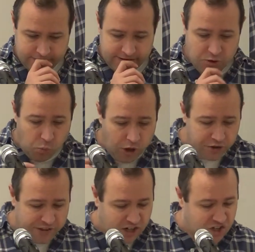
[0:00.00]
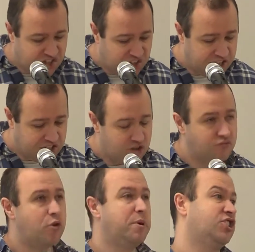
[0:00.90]
In the world, they're consigned to the
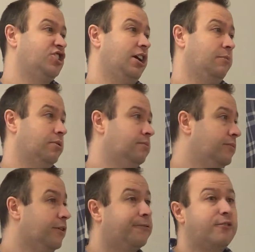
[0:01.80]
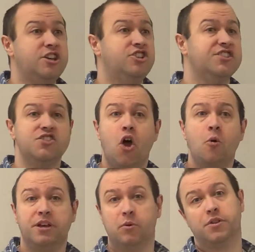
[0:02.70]
rubbish tip, the fringes.
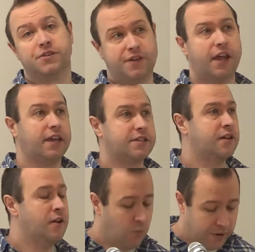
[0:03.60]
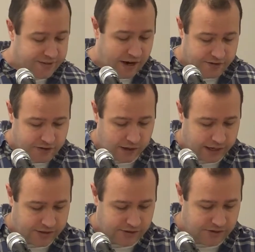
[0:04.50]
Nobody wants to eat with tax
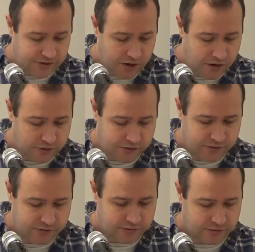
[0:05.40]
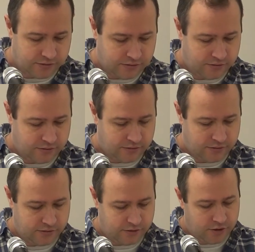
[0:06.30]
collectors and sinners.
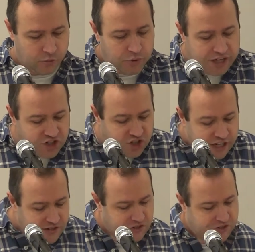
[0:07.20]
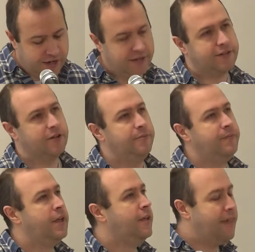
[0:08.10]
But in Jesus'
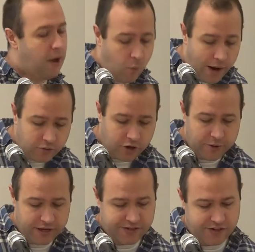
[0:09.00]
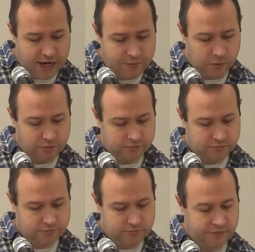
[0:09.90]
kingdom, they're welcome at his table.
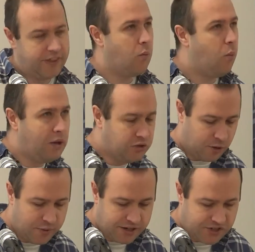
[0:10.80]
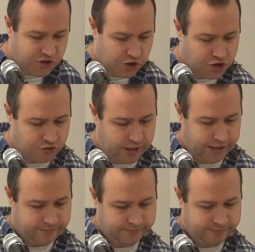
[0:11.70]
They're welcome at his surgery.